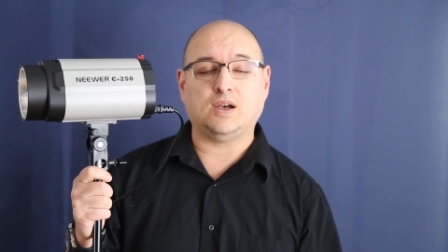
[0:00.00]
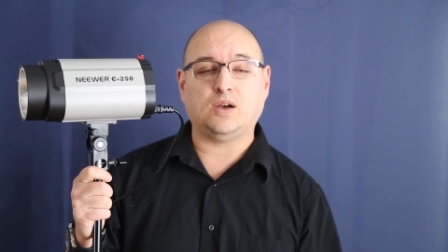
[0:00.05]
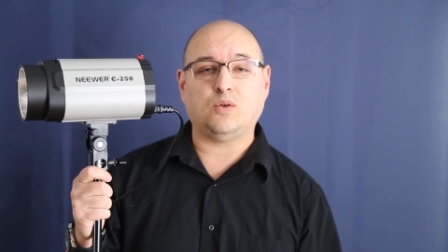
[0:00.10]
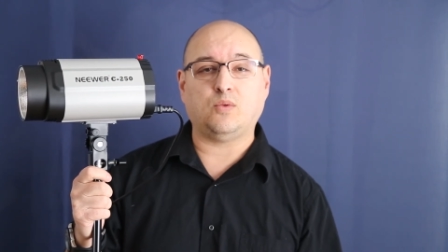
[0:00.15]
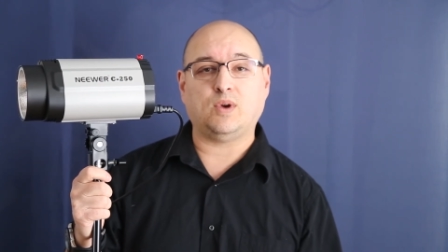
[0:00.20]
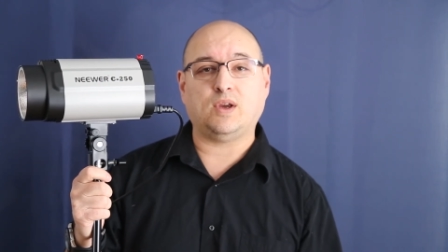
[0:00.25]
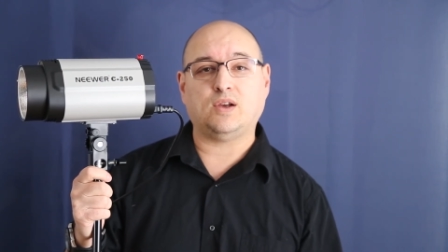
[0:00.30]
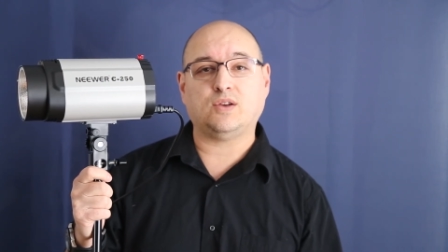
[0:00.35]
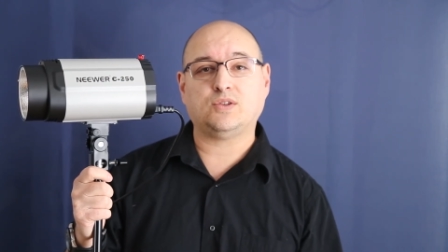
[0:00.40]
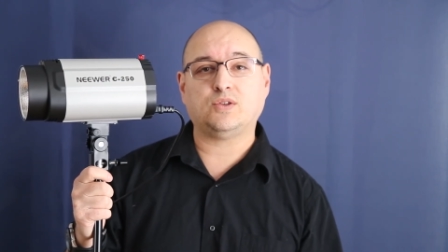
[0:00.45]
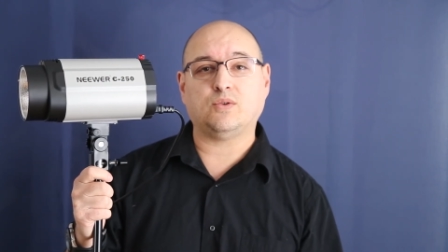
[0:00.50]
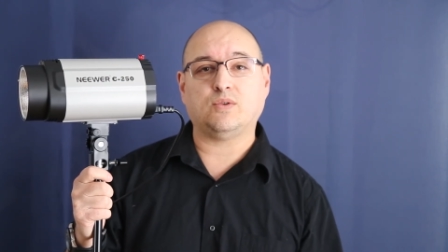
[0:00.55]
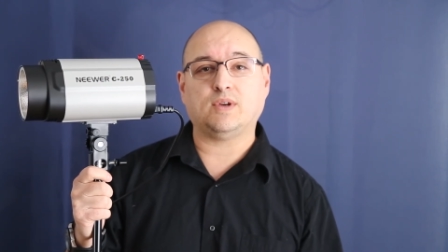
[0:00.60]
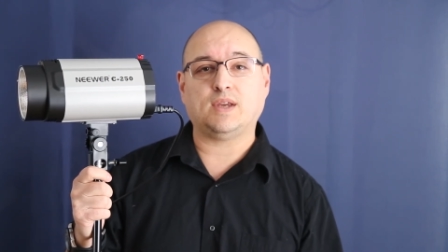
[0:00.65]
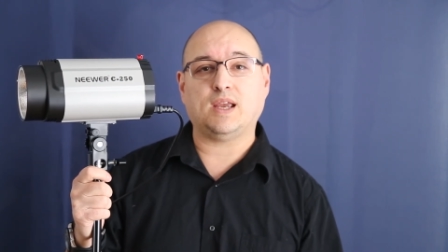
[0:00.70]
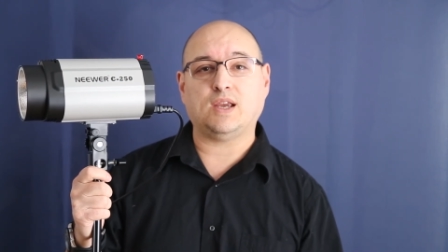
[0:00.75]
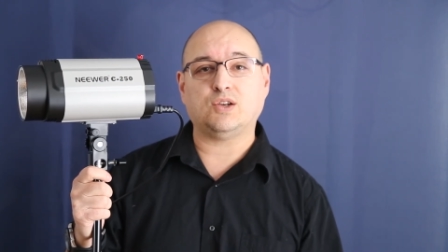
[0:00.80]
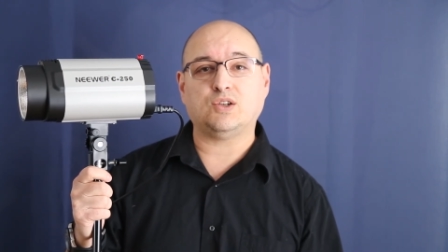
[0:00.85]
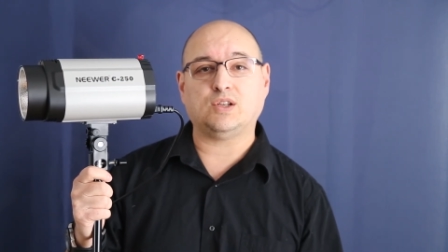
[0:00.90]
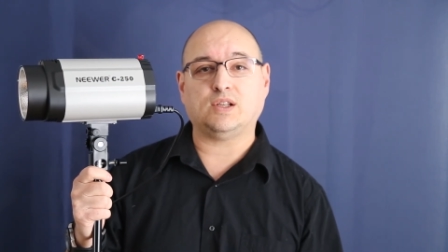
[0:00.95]
We also
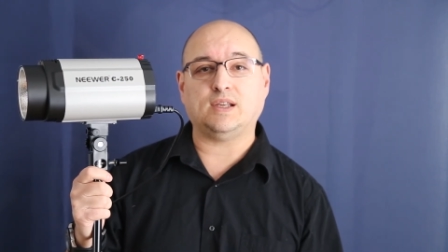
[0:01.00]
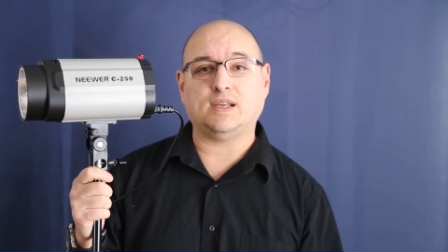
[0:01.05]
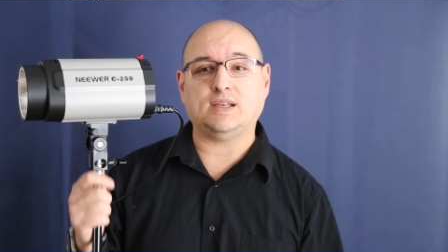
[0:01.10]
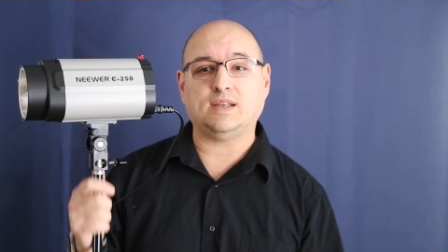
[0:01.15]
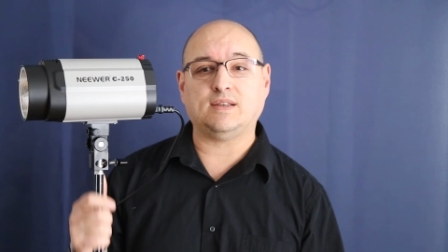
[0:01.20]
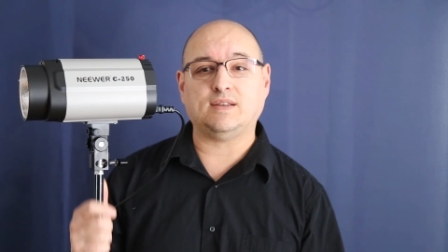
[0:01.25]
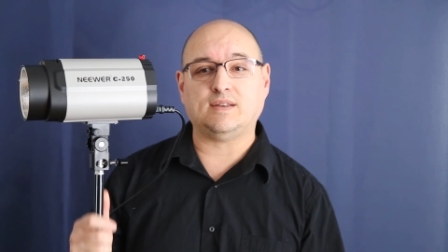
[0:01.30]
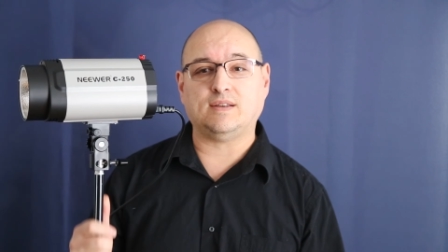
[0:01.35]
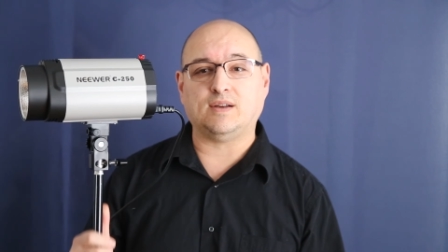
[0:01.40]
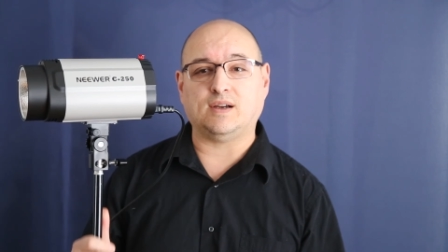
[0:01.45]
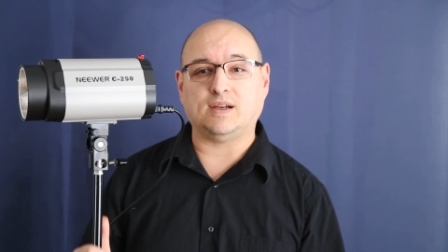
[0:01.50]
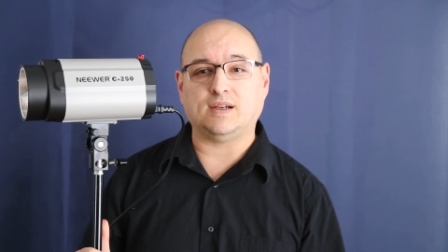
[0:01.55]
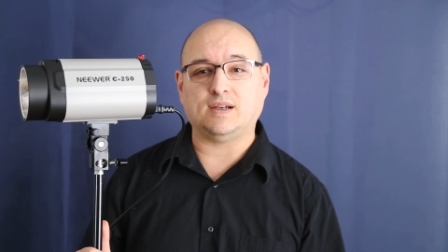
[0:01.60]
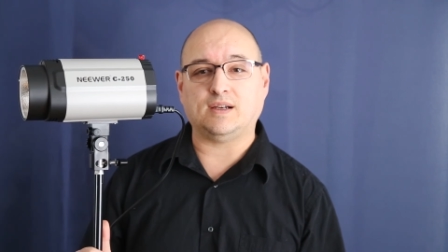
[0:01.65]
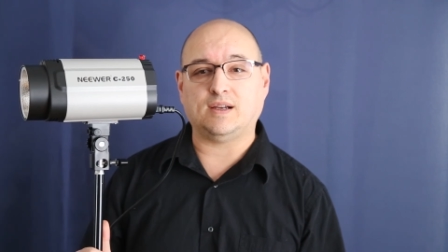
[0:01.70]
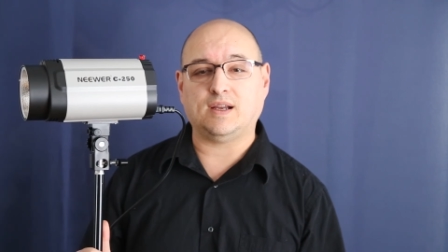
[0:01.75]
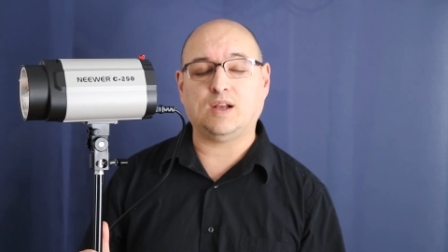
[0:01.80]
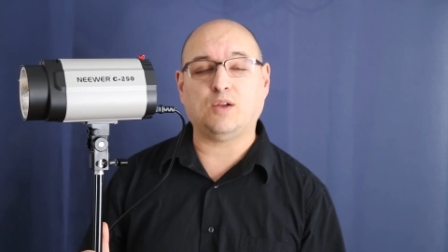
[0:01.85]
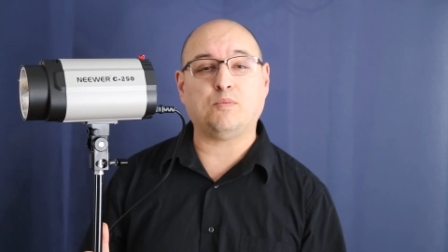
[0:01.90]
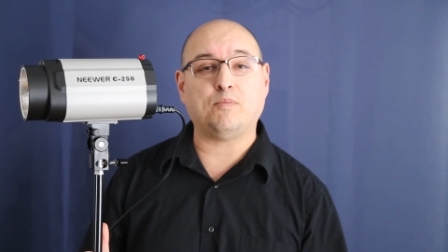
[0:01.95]
occasionally
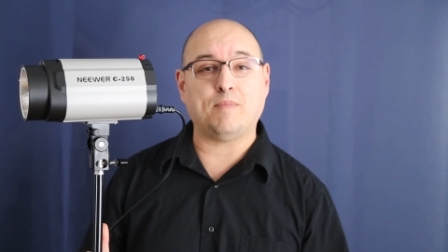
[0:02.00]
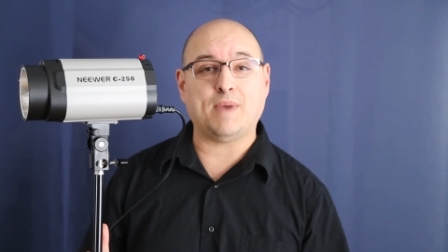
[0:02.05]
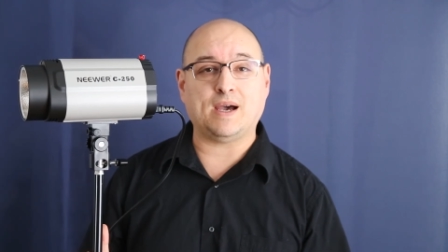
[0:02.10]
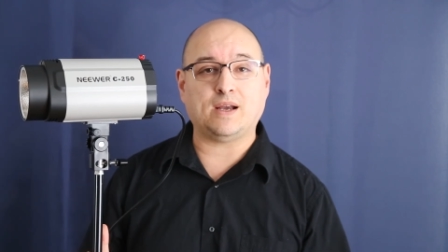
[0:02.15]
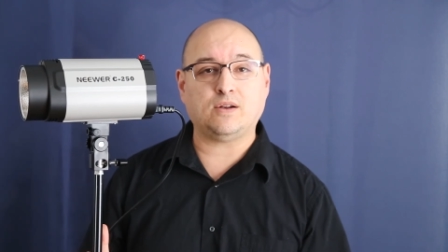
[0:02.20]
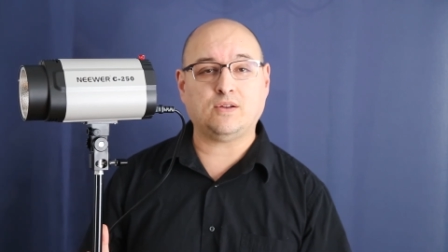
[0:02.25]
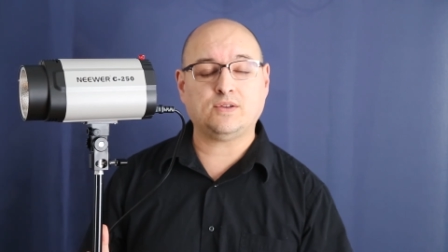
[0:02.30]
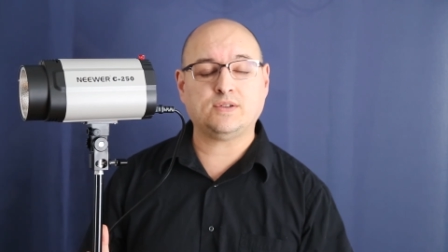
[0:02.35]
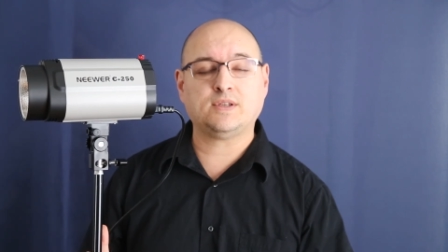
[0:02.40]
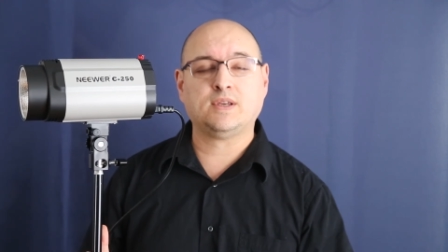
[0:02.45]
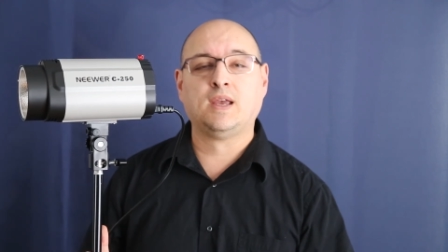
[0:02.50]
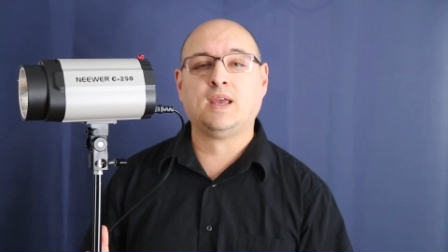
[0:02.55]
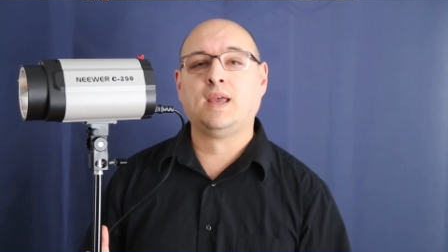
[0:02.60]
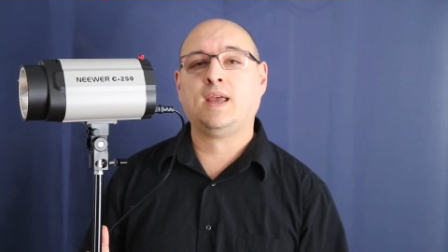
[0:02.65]
help models,